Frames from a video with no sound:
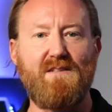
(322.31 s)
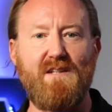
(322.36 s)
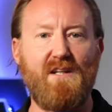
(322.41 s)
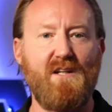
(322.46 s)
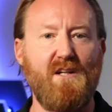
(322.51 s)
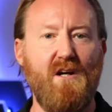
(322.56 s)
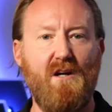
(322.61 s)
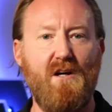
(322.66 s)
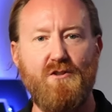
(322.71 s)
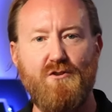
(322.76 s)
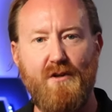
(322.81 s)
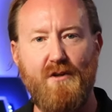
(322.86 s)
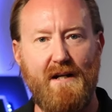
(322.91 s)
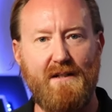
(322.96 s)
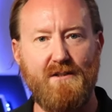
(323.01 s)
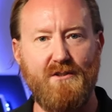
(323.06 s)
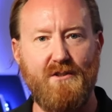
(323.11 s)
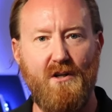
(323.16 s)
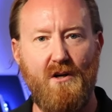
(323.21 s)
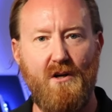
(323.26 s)
in
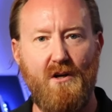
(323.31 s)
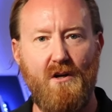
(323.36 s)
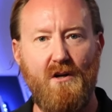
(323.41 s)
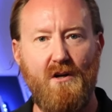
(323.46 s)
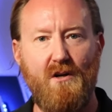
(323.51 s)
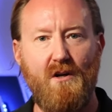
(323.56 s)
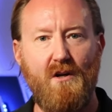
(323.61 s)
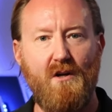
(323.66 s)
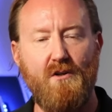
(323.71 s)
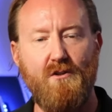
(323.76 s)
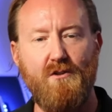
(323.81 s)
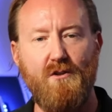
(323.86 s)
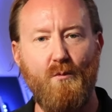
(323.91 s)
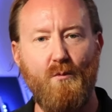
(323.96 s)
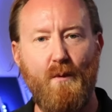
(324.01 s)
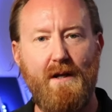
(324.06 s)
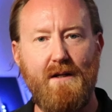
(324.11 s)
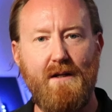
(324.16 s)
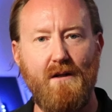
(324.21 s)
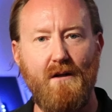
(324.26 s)
contrast to her, you're
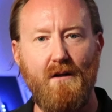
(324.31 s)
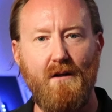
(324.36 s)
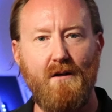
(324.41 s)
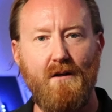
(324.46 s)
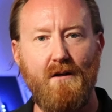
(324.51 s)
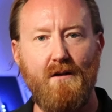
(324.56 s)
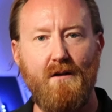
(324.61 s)
weaker.